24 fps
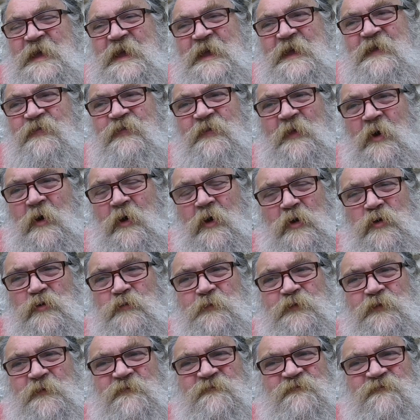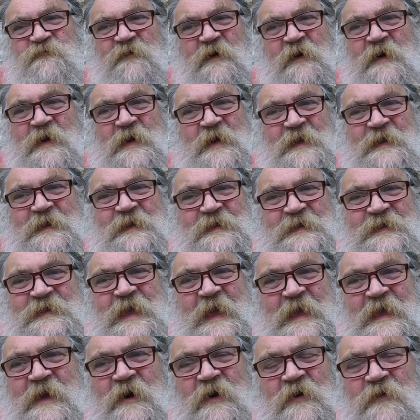in the hope of uh,
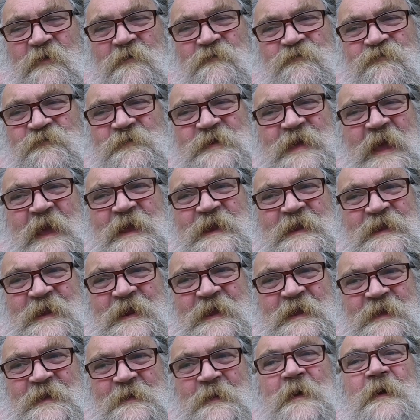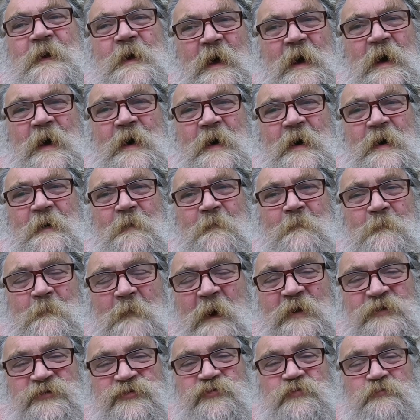get of gaining uh,
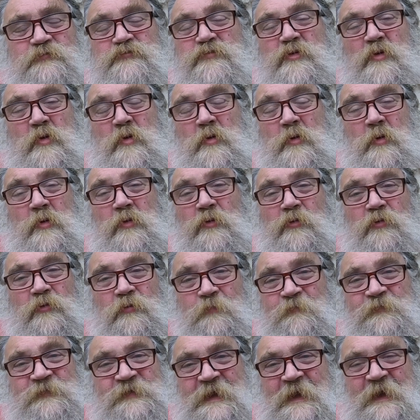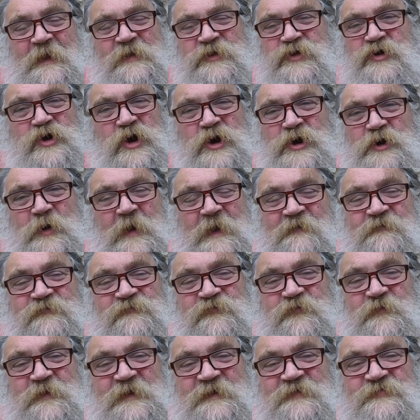much more. Yeah, you're going to have
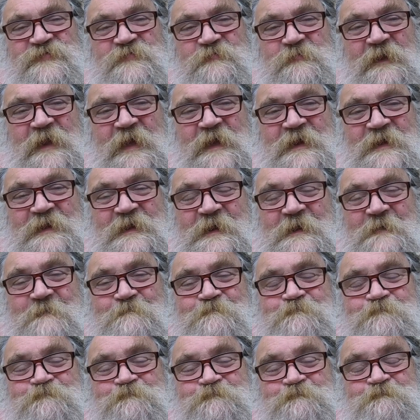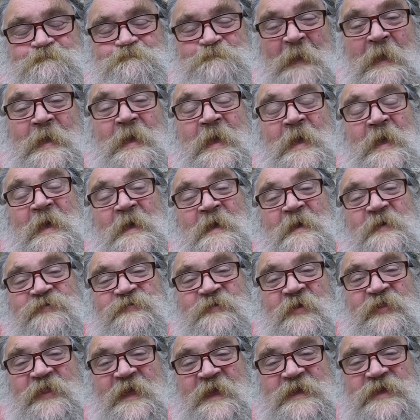to explain it.
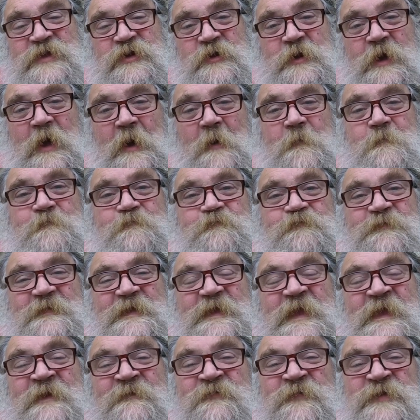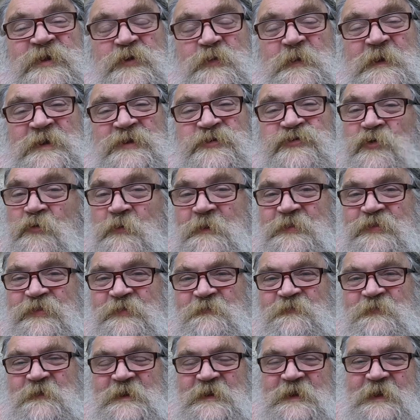So there you go. If you enjoyed the
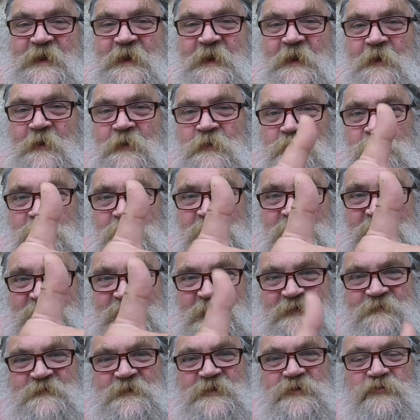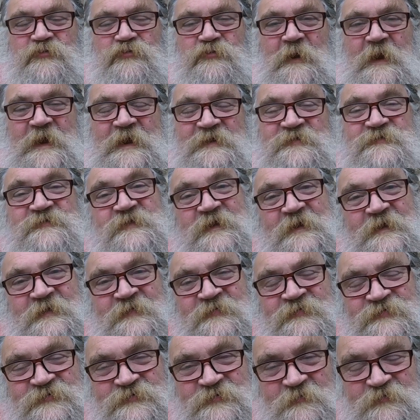video, give it a
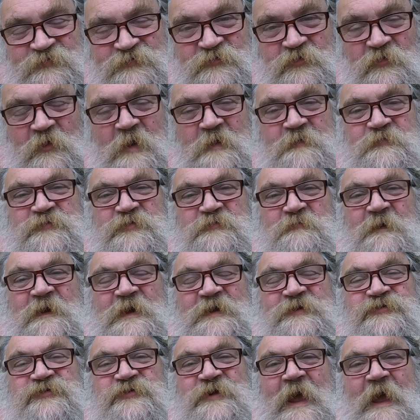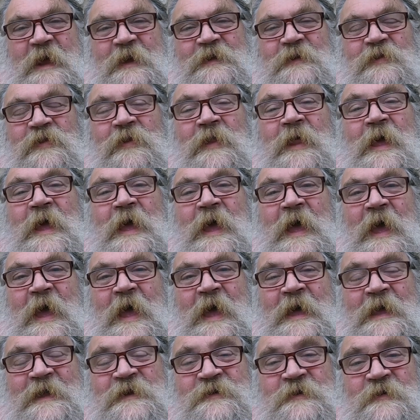rating, subscribe to my channel,
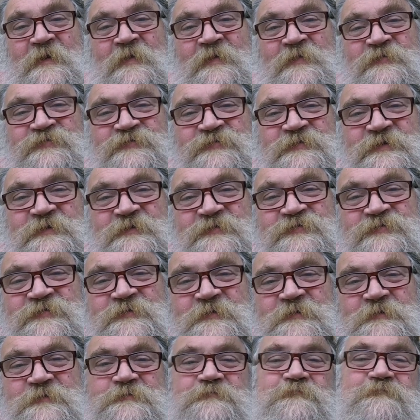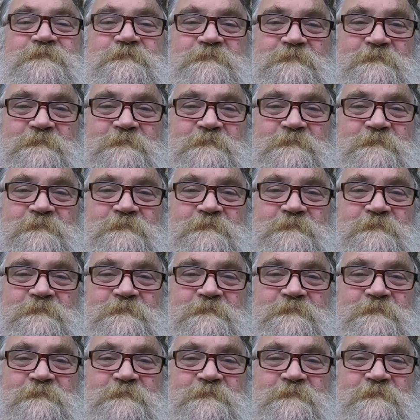and I'll see you soon.